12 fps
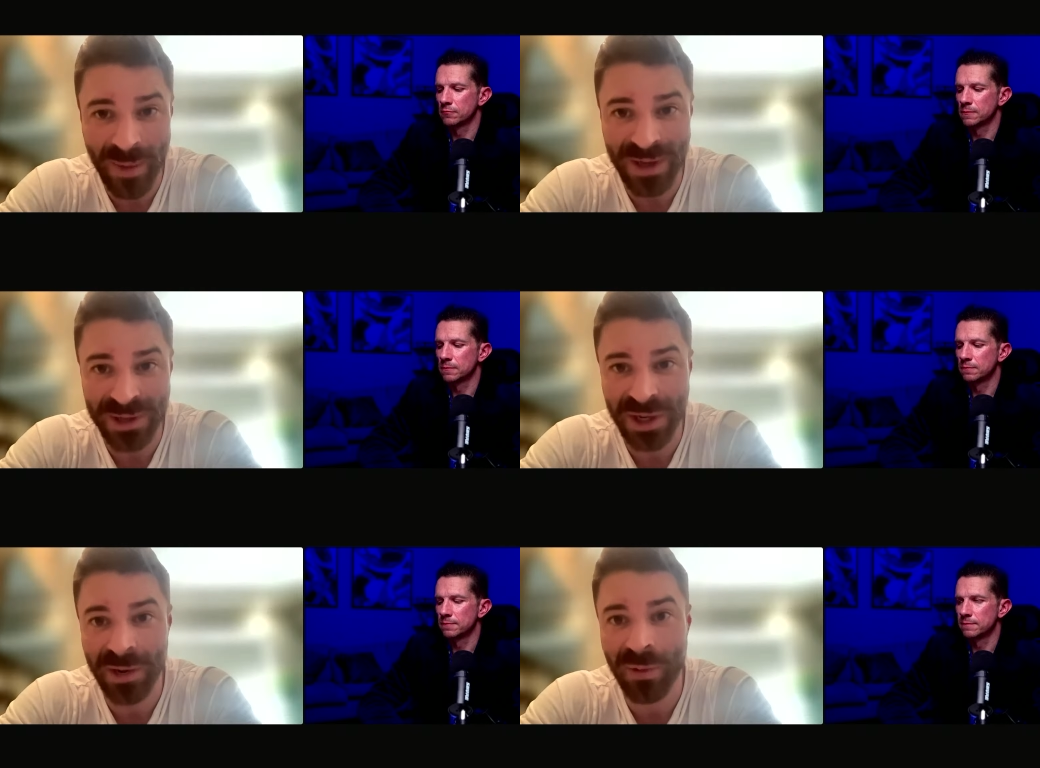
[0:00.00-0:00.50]
Speaker 1: a
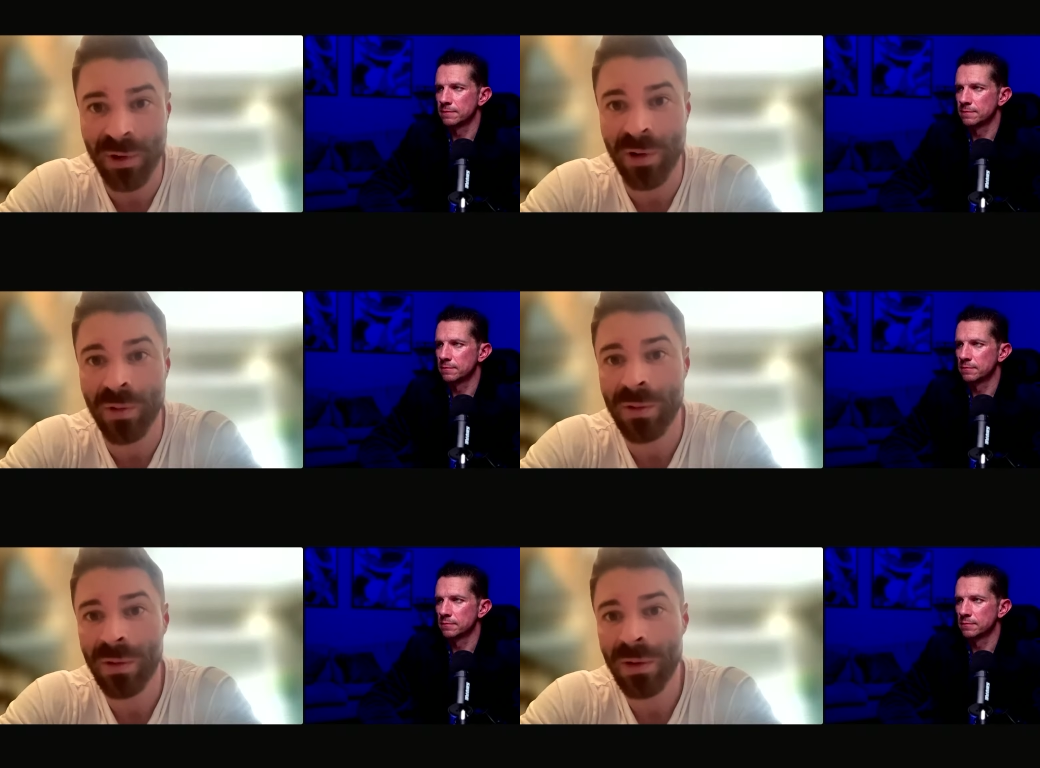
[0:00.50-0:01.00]
masculine
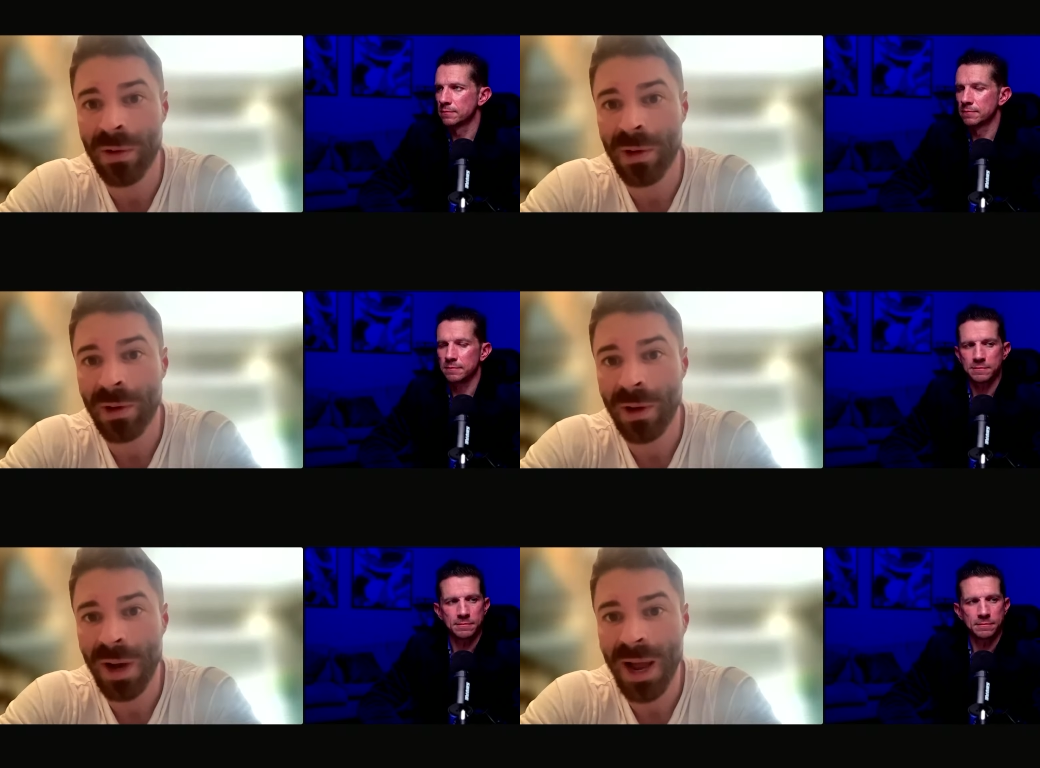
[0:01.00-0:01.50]
role
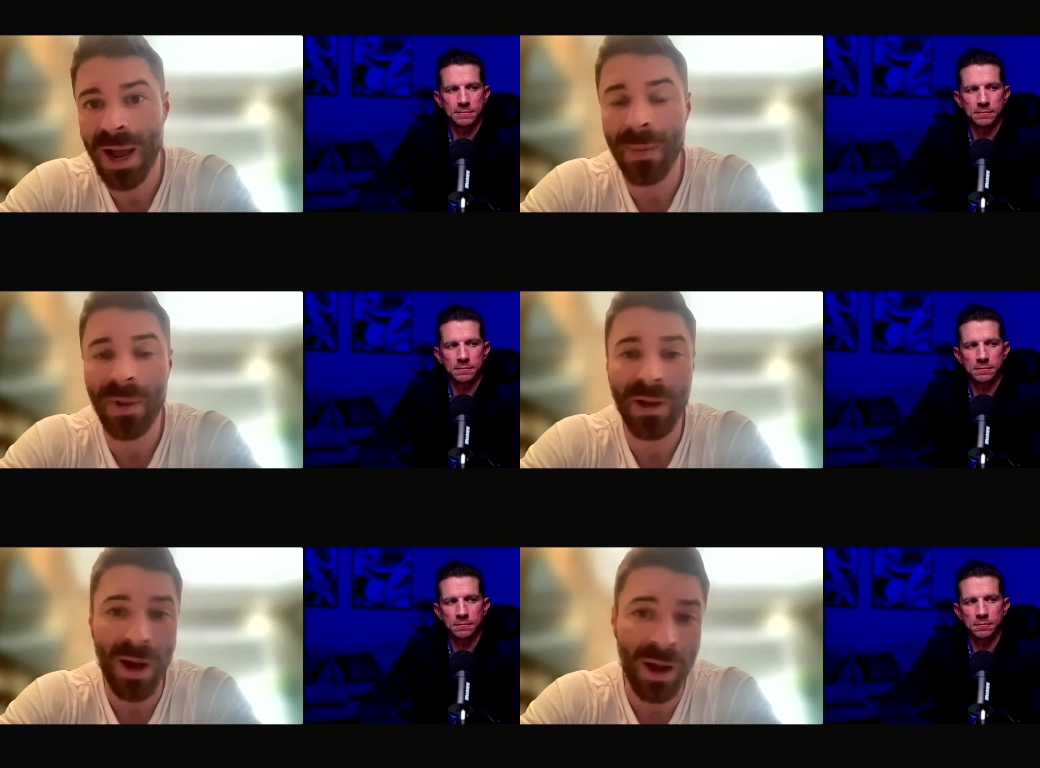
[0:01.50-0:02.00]

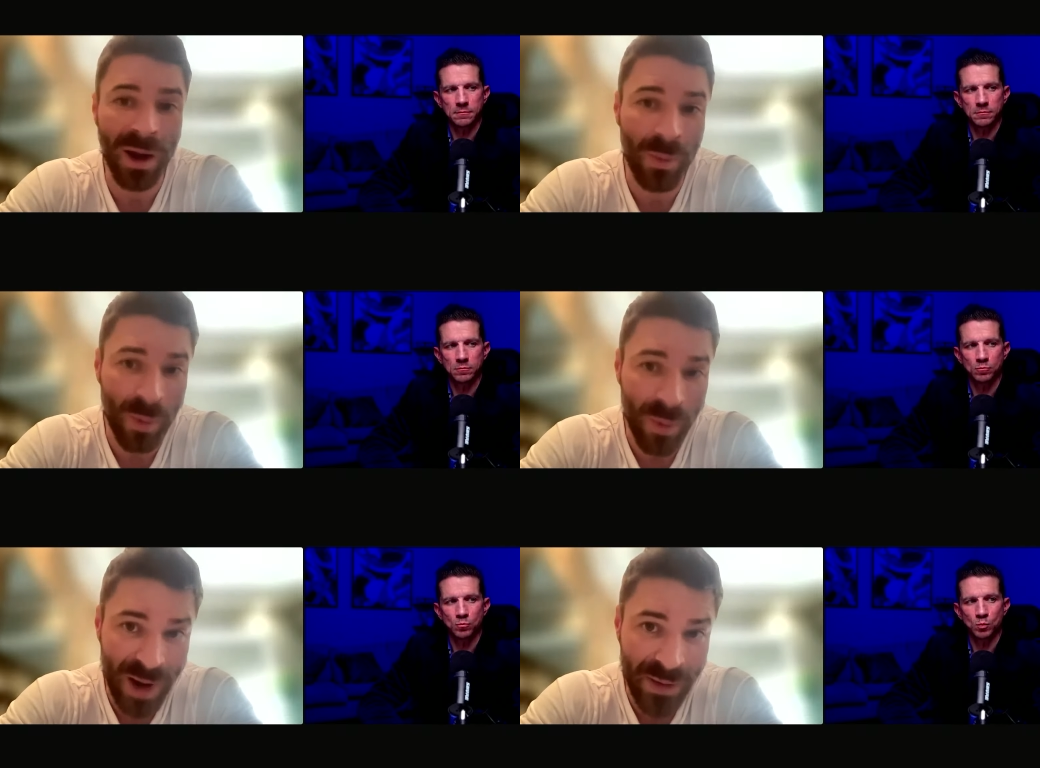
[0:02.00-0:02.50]
and the girl
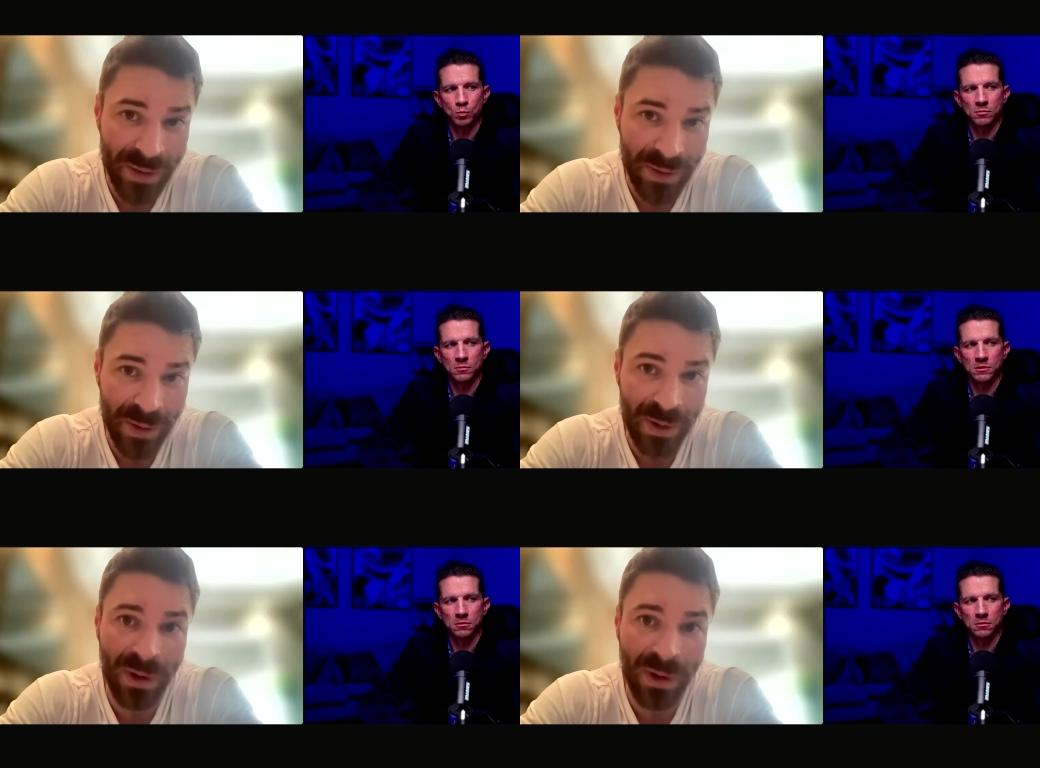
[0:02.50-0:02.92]
I'm with